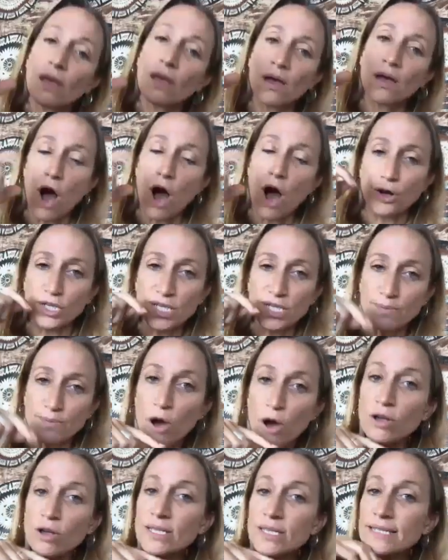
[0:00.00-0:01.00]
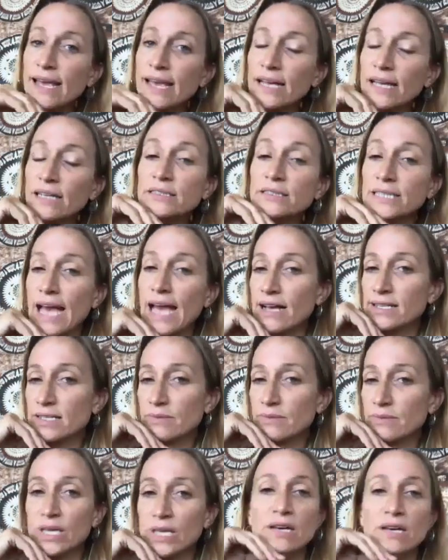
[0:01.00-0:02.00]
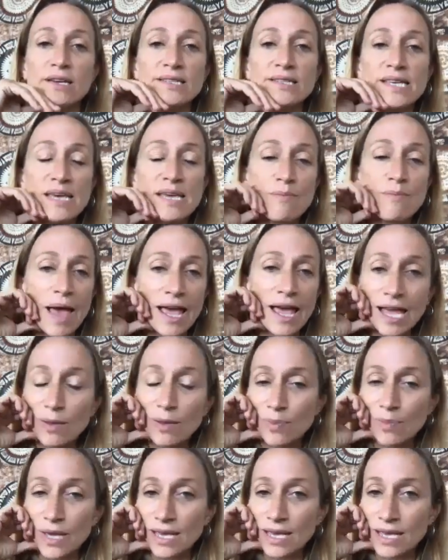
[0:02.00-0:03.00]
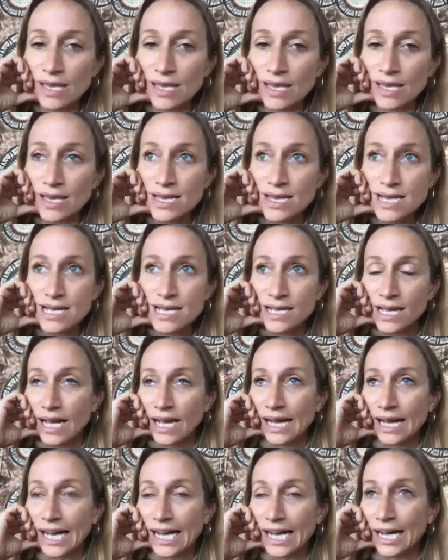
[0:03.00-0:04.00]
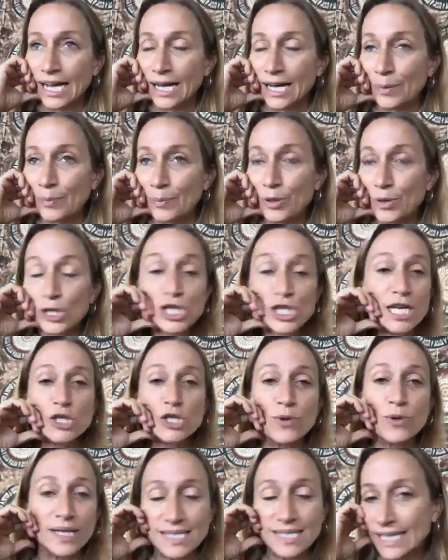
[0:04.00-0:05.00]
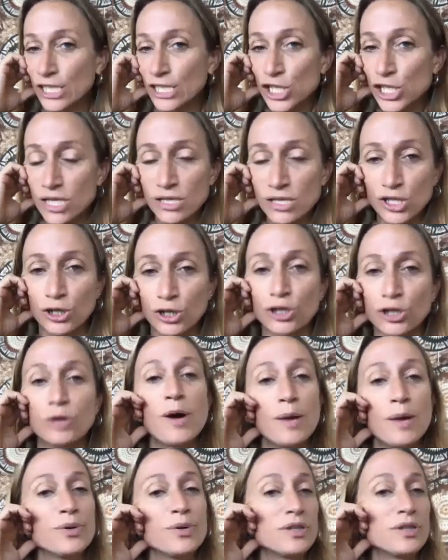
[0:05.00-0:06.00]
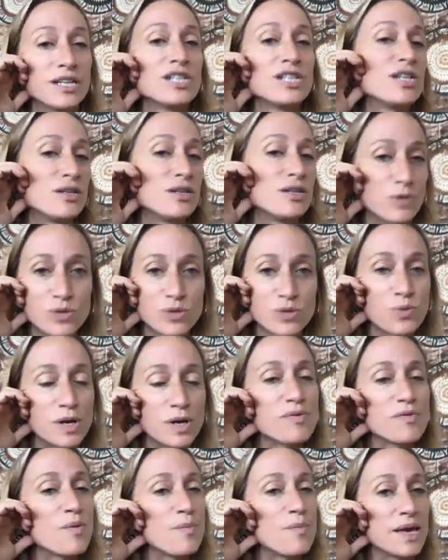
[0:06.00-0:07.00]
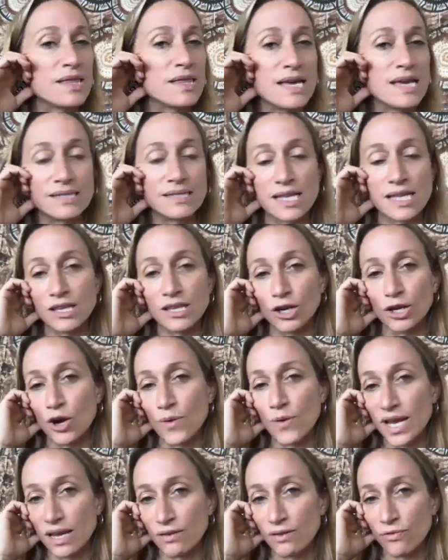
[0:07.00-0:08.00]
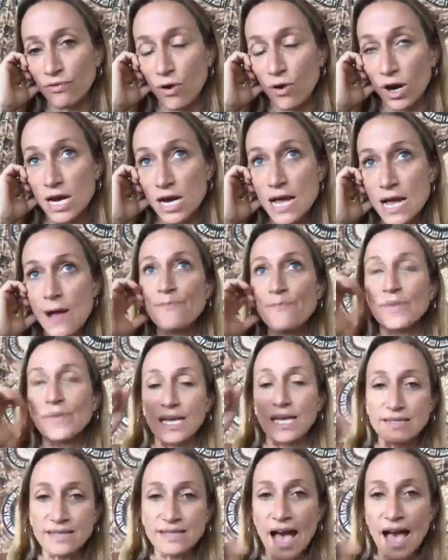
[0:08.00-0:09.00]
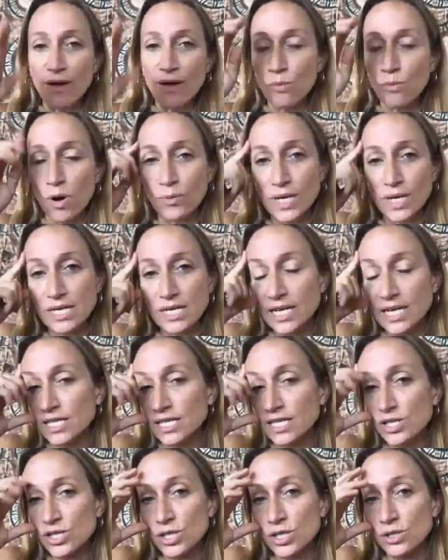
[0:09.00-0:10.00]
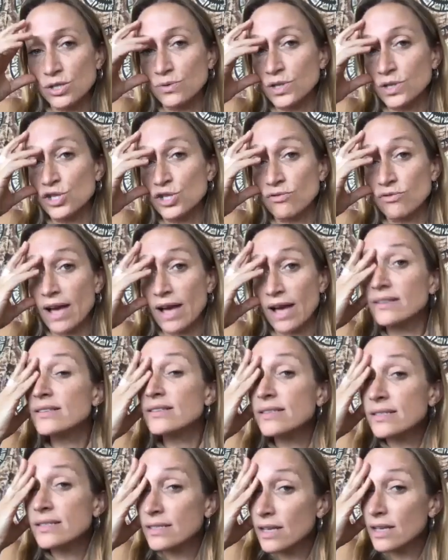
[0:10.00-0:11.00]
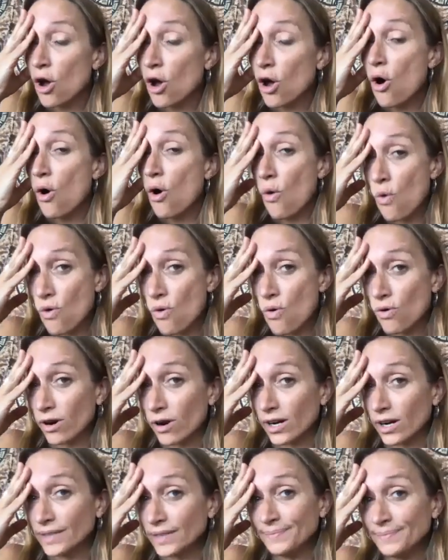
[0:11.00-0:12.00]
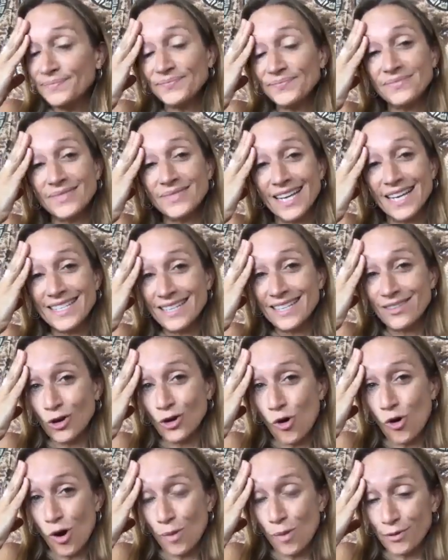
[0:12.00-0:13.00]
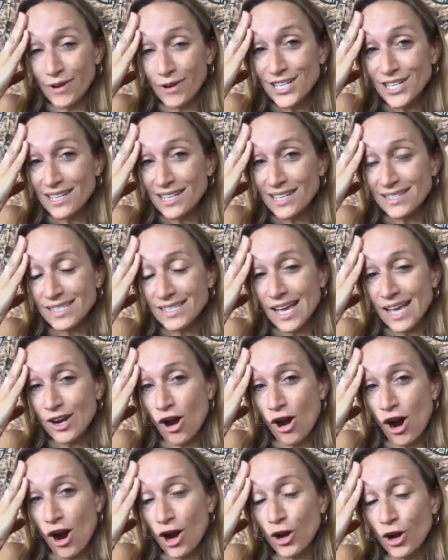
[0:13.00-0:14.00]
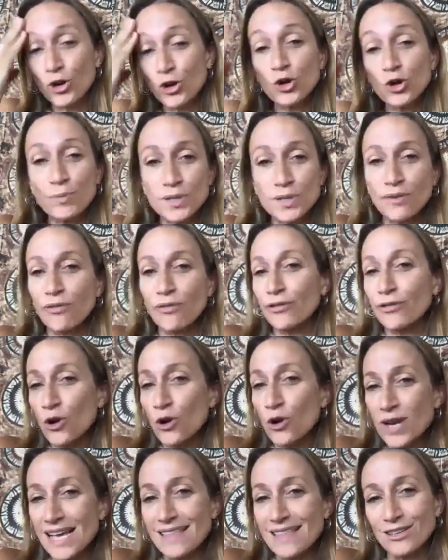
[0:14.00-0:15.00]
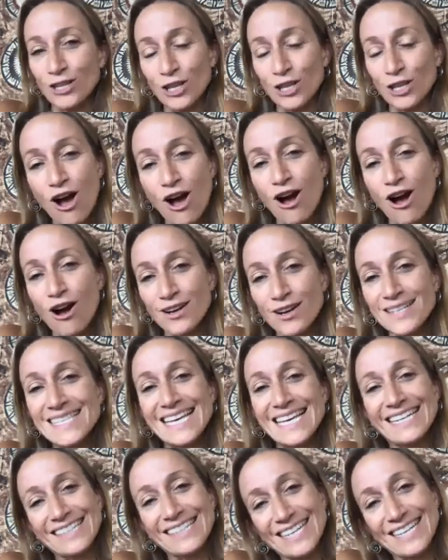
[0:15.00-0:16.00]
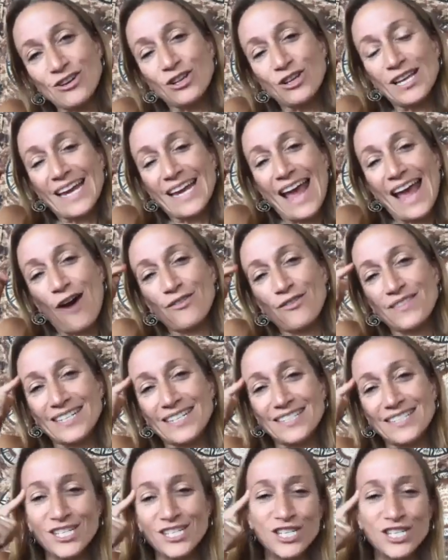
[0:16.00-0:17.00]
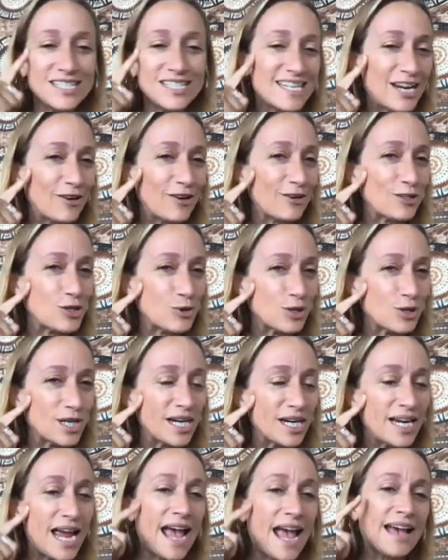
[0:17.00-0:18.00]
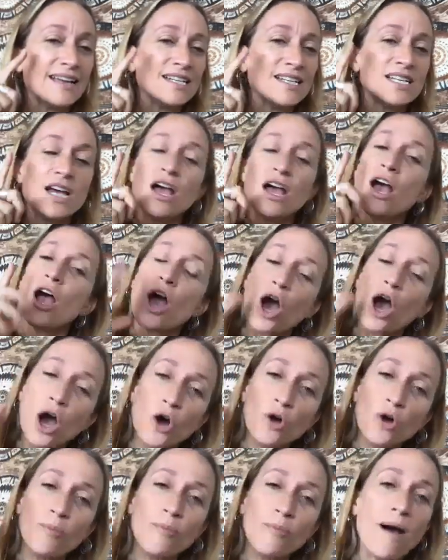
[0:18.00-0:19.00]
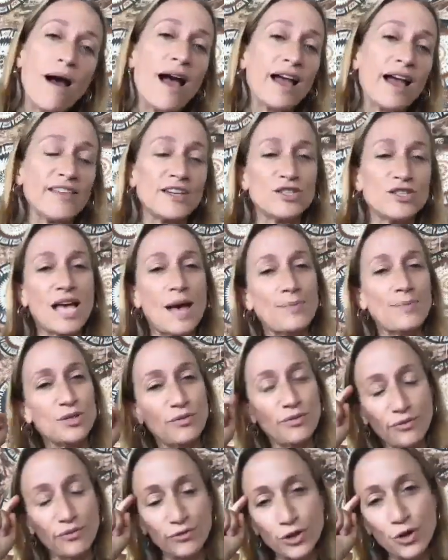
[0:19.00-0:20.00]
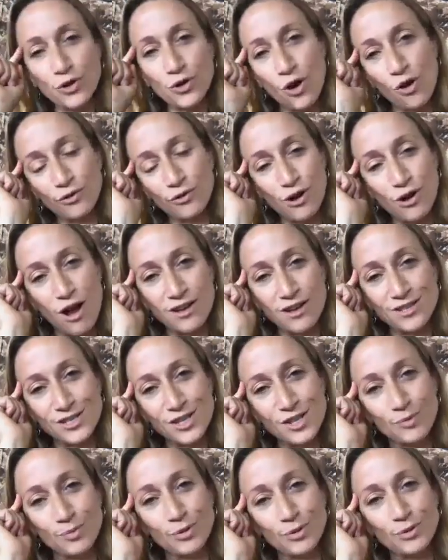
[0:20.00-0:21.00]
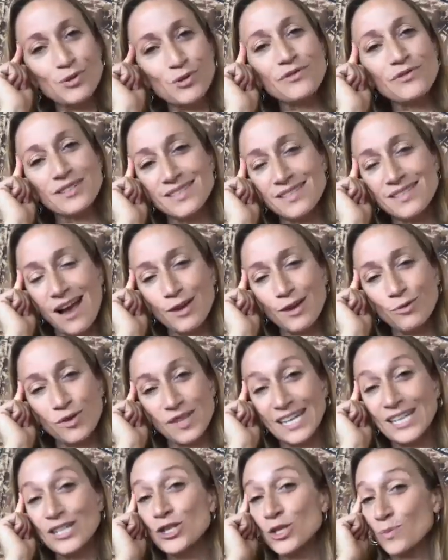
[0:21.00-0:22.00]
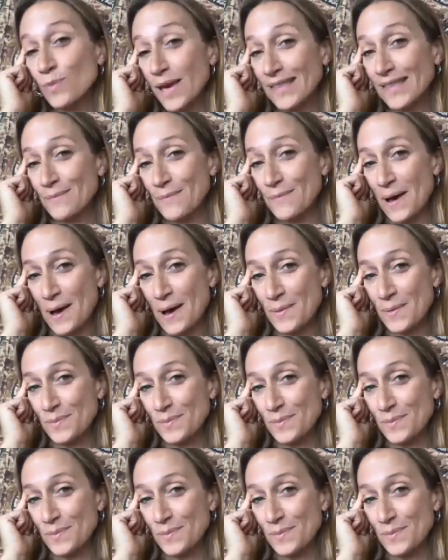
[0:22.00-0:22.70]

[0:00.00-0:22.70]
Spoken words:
On a small scale, yes, because he may be pushing to extinction the turtle population, which is one of the big things that they're going in for. Is that what we need to address? Or is it the corporations that are, floating the logs illegally out of the indigenous territory, and oh my, they just happen to float over onto the Peruvian side where they can just pick them up.